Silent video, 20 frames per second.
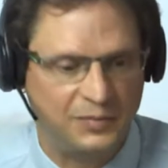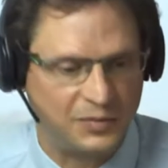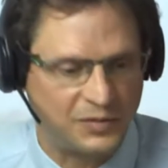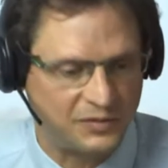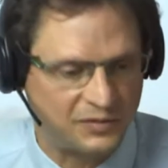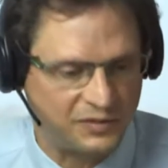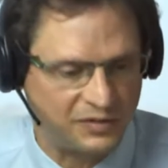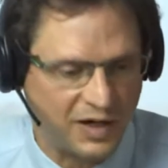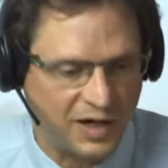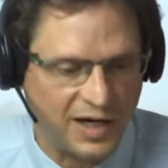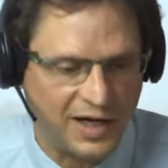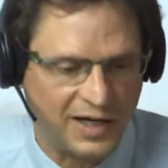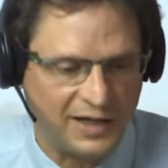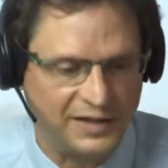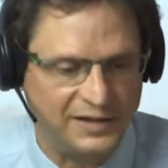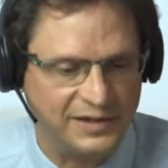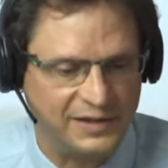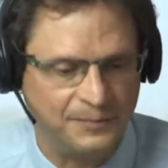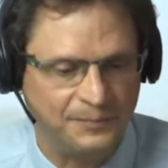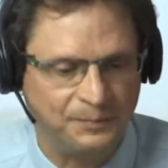it
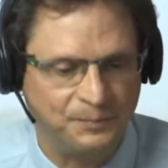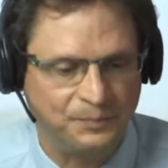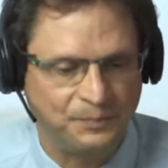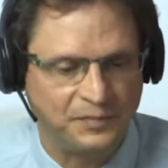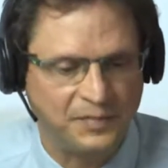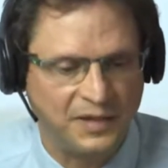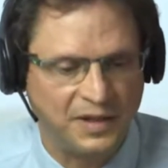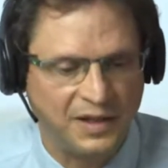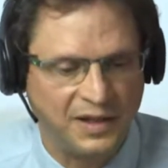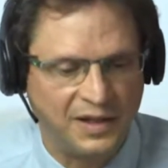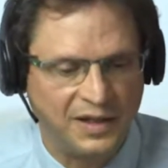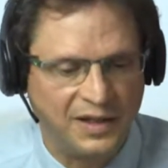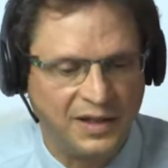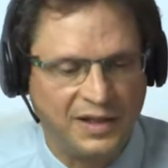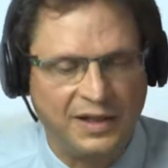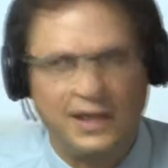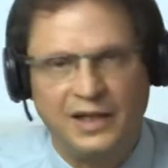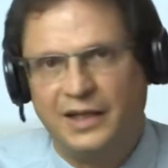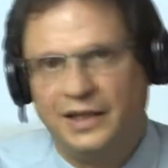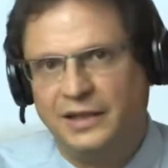provides.
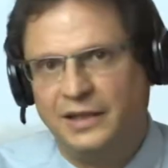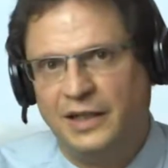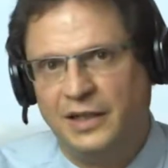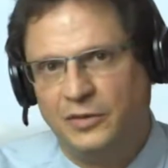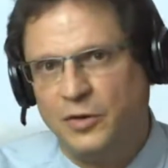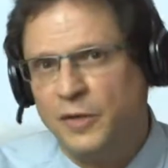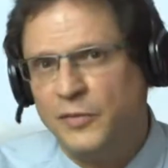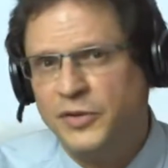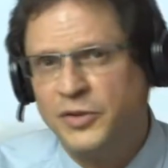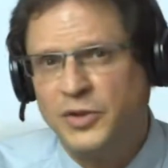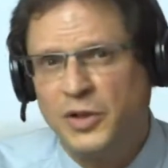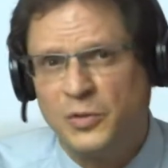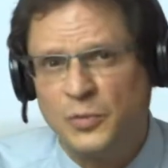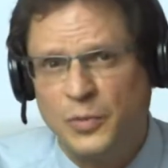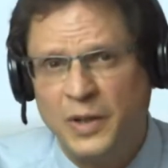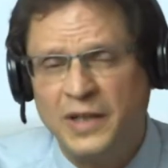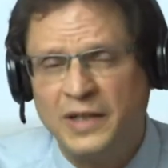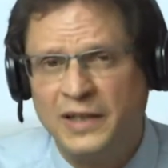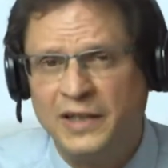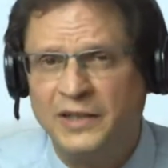And, and offshore
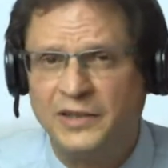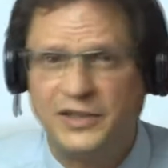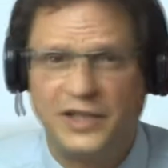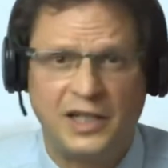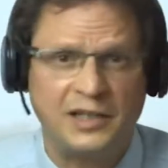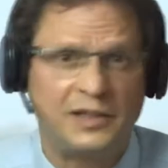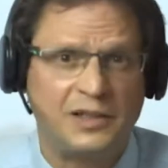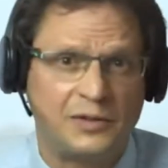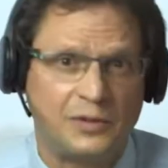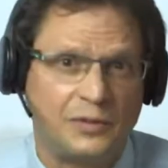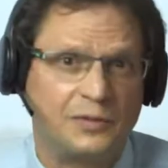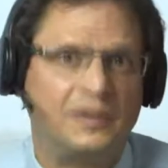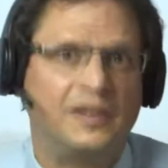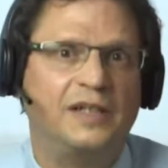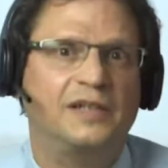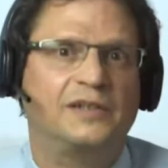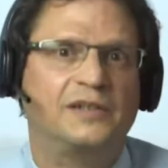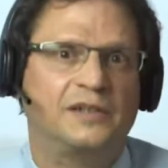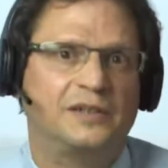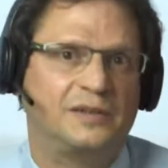wind in general
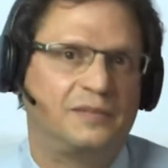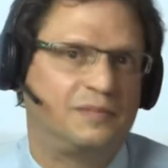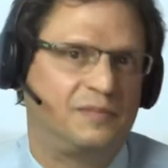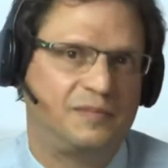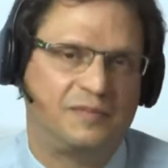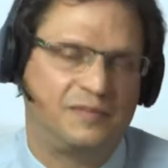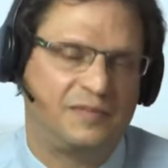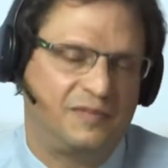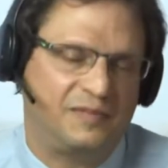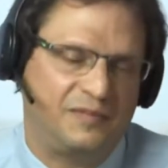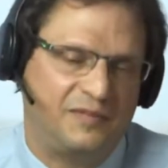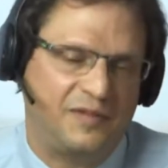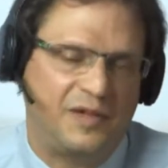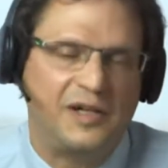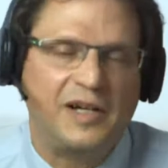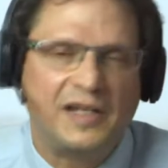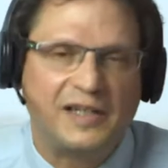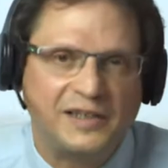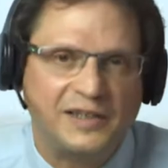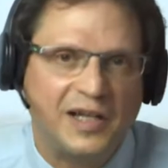is
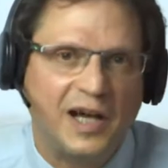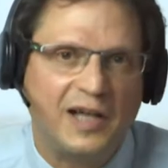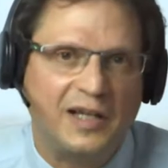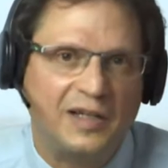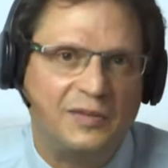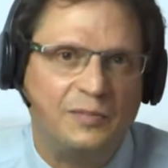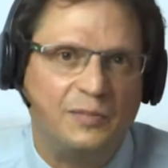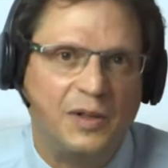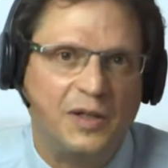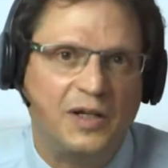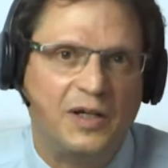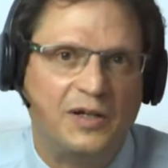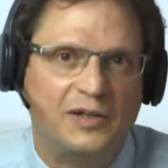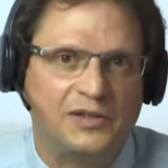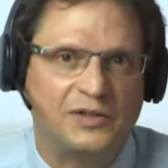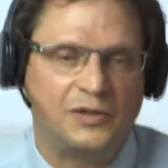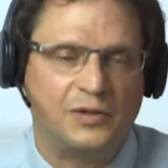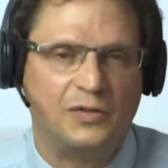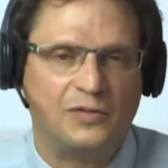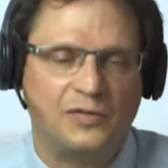very exciting
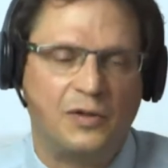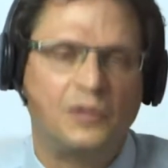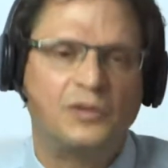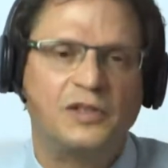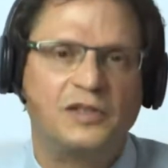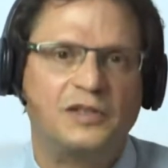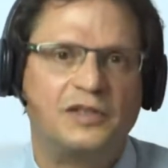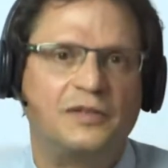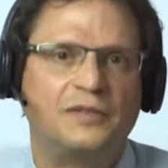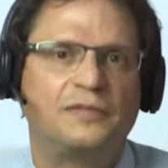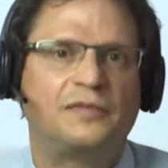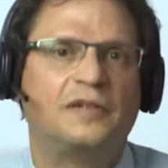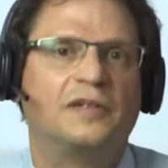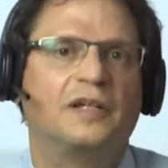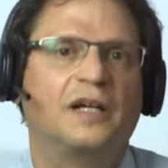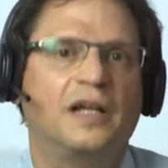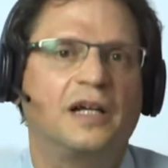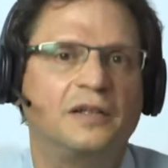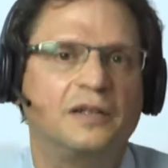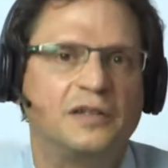because of all the
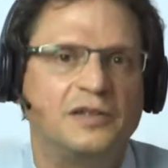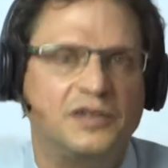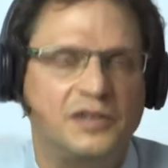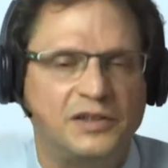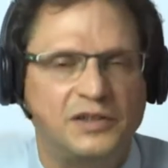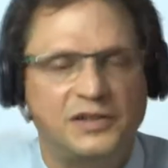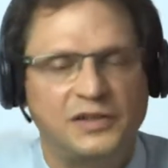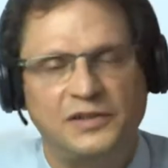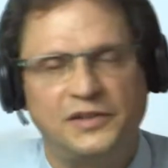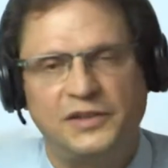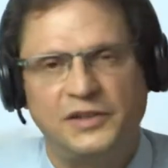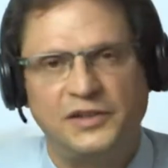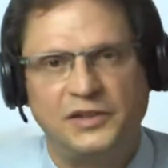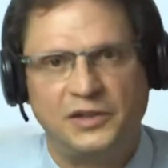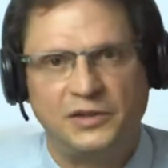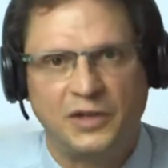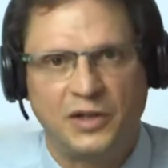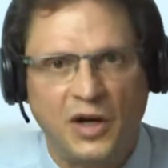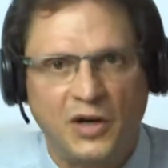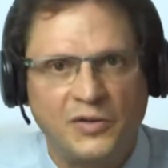different energy
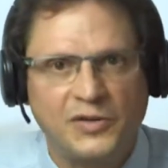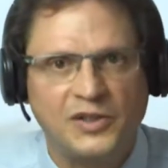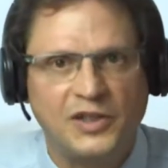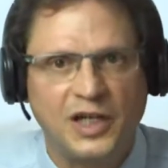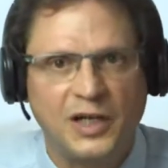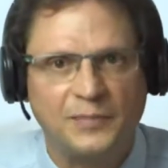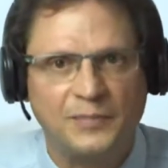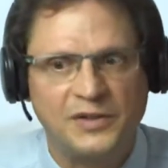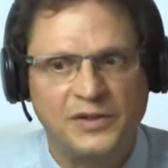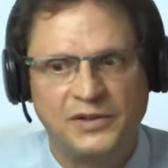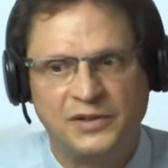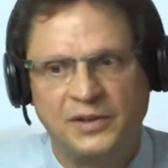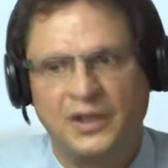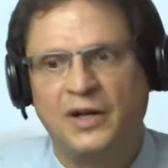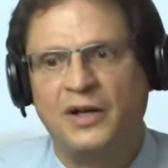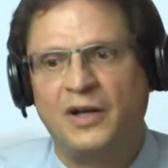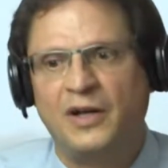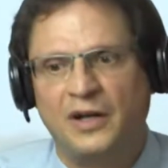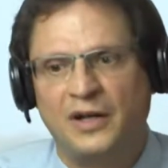transition concepts.